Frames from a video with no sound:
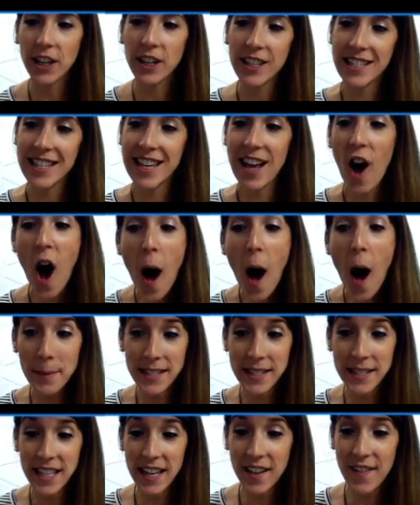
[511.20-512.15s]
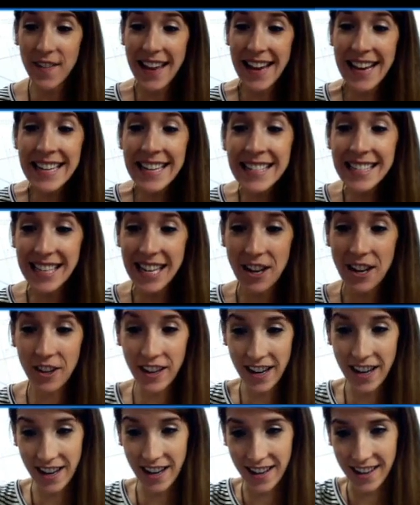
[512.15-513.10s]
is the opposite of
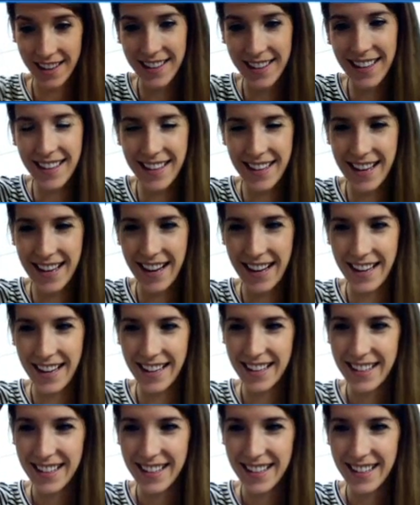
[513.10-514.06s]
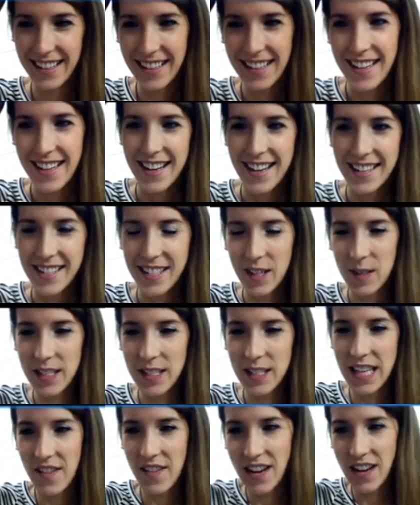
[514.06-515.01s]
interior. Good. So
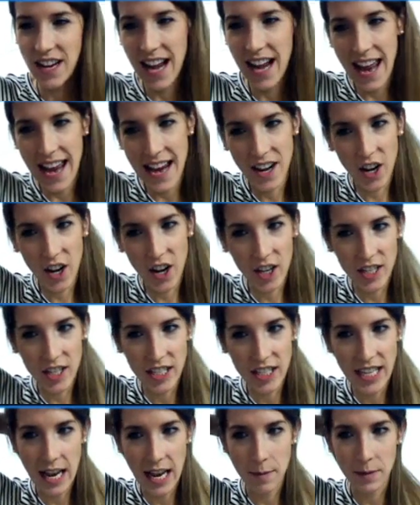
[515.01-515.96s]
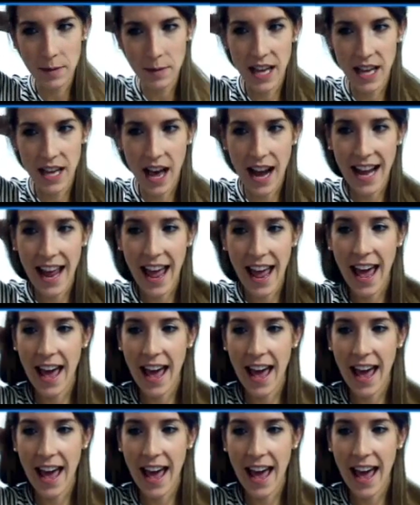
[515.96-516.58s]
7 and 8 are same side